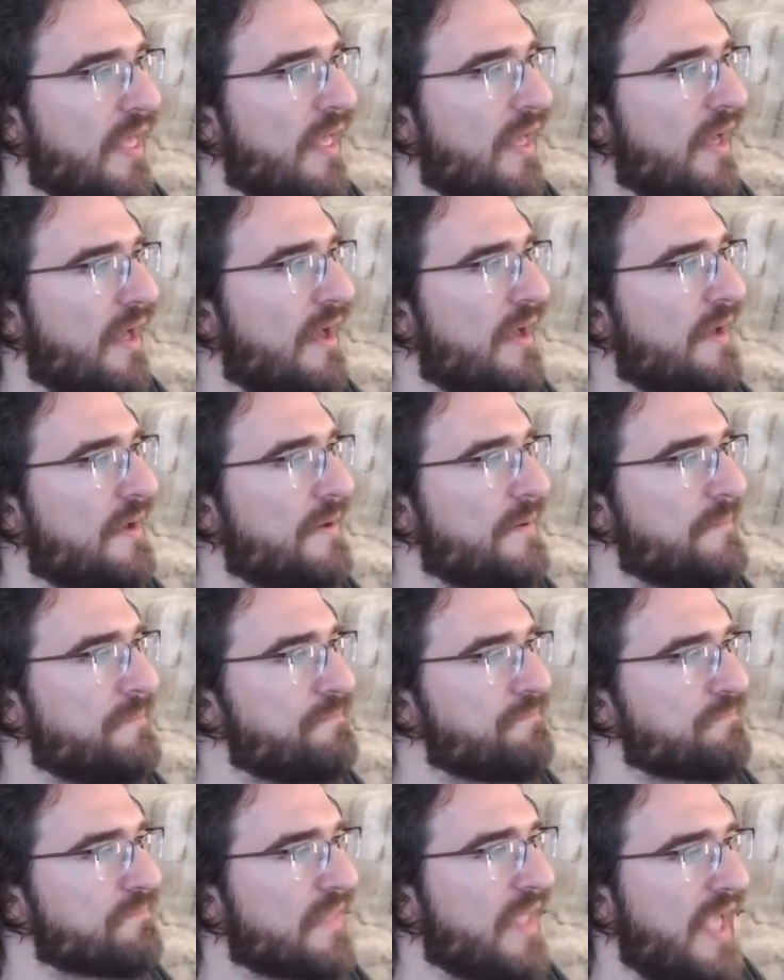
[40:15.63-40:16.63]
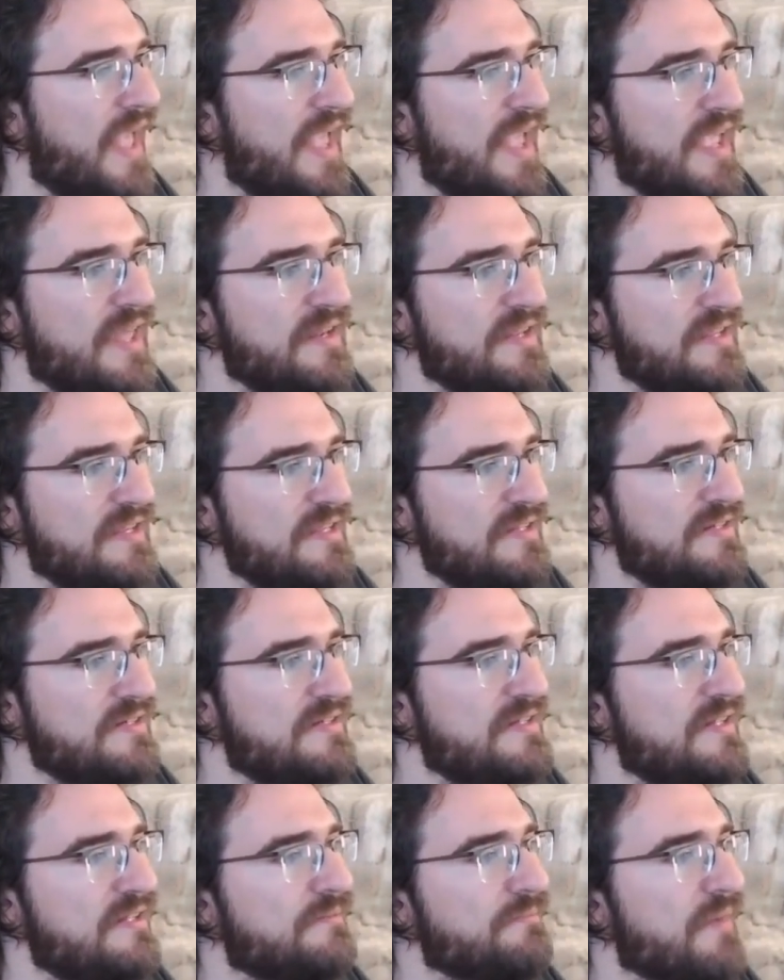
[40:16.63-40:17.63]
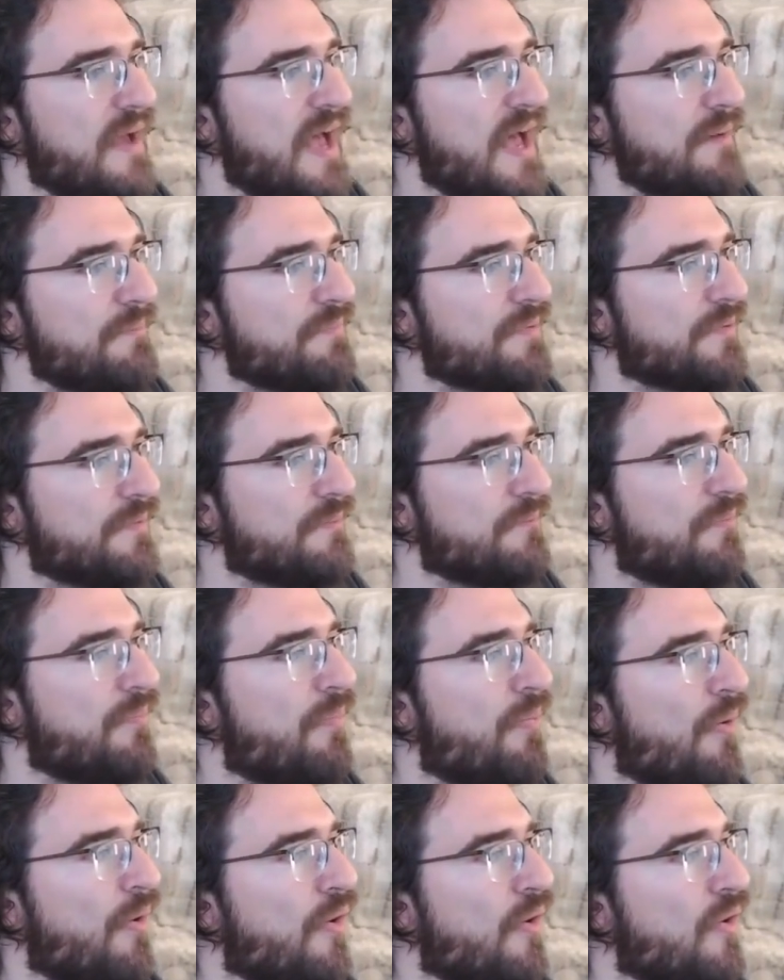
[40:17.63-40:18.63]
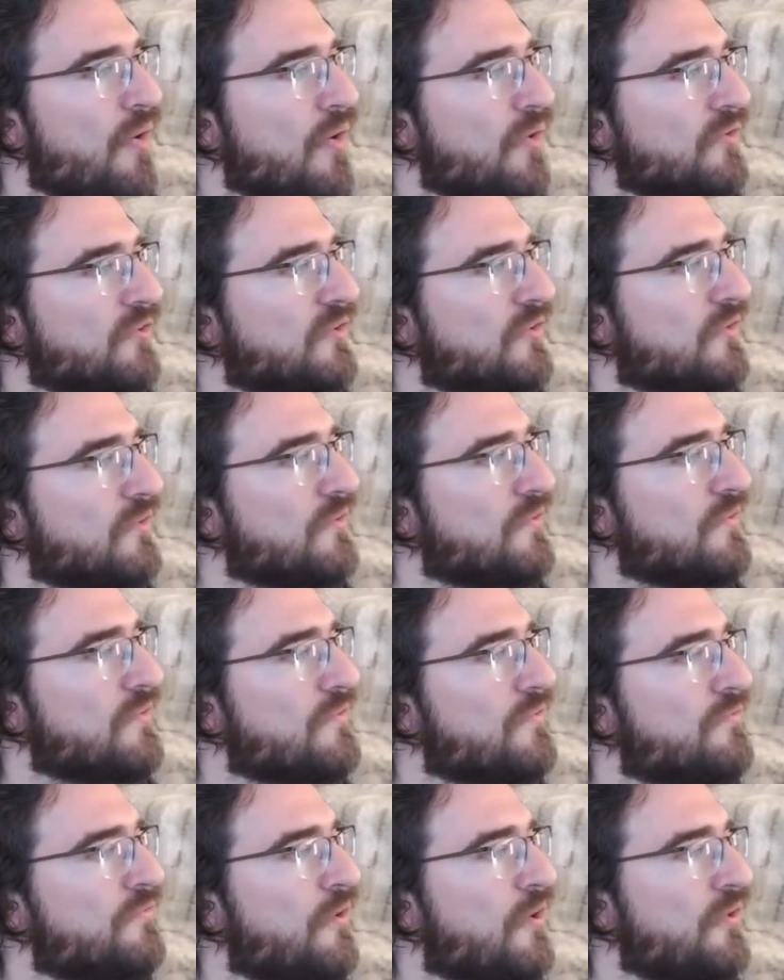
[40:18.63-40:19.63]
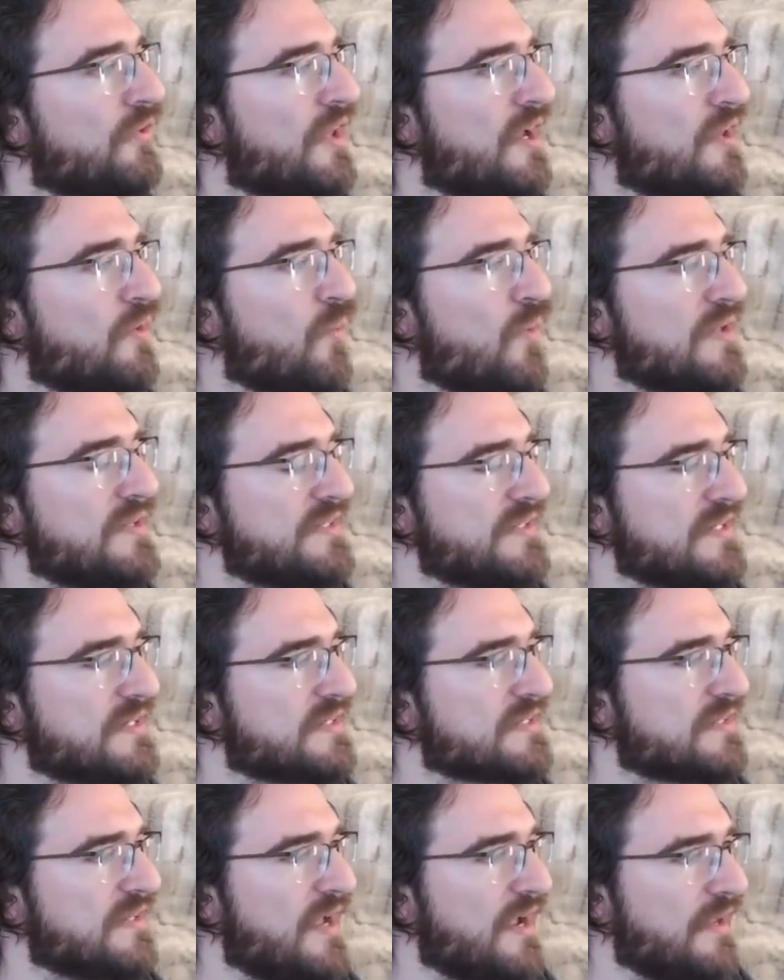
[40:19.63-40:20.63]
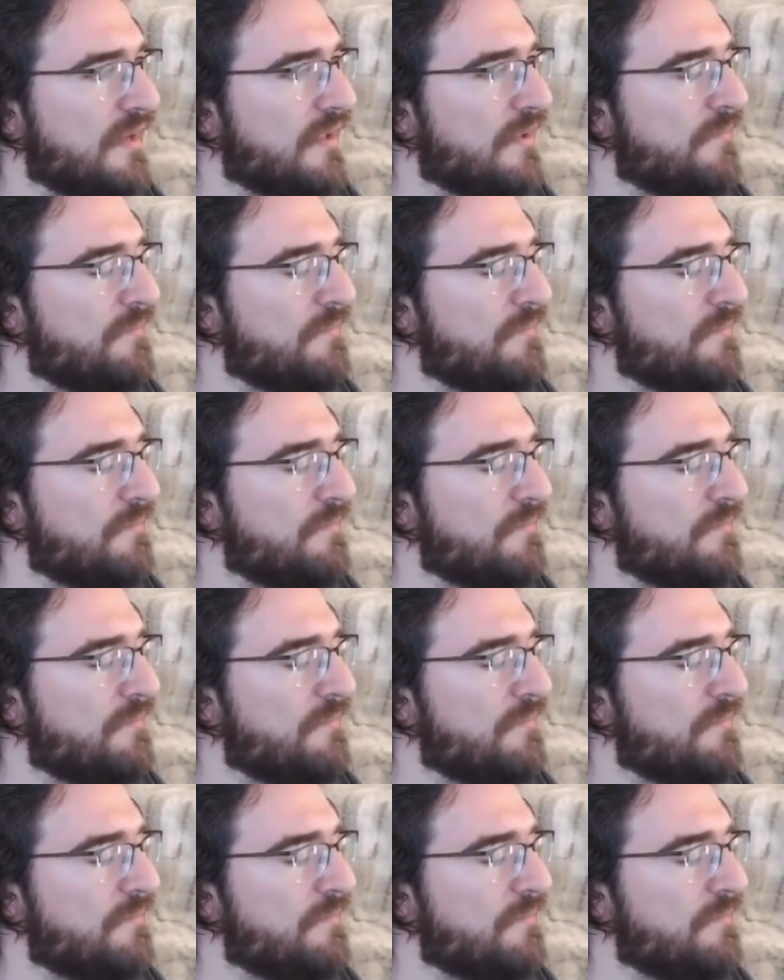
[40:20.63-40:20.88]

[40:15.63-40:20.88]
and it did map port 49169.